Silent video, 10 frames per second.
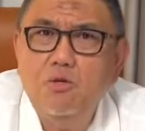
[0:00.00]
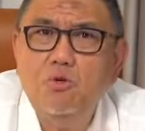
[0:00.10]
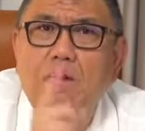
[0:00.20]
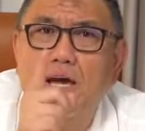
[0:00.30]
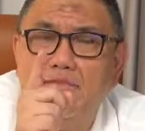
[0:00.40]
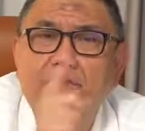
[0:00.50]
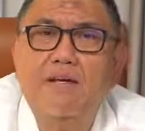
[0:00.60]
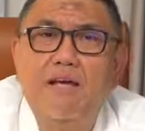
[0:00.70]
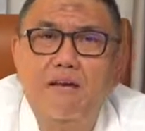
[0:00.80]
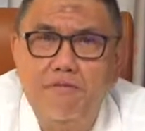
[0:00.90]
you have an
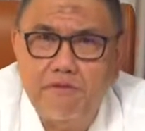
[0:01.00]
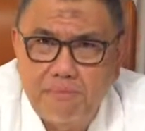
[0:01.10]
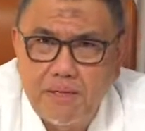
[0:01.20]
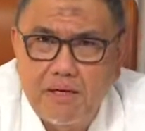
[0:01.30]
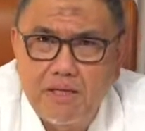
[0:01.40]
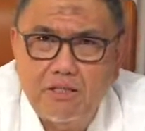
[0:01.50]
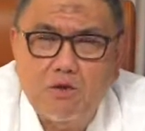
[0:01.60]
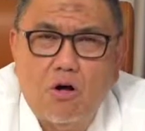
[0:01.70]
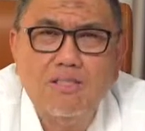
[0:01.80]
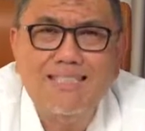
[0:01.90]
arrhythmia. It's
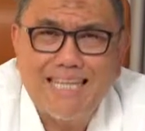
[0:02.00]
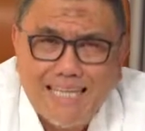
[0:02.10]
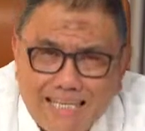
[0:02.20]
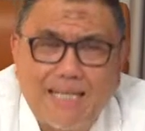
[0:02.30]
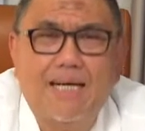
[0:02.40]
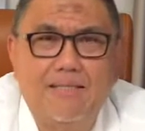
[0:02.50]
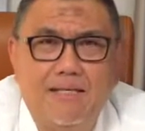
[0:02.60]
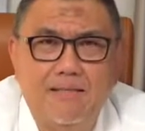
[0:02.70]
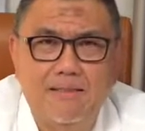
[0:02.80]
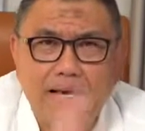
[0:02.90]
called tachycardia.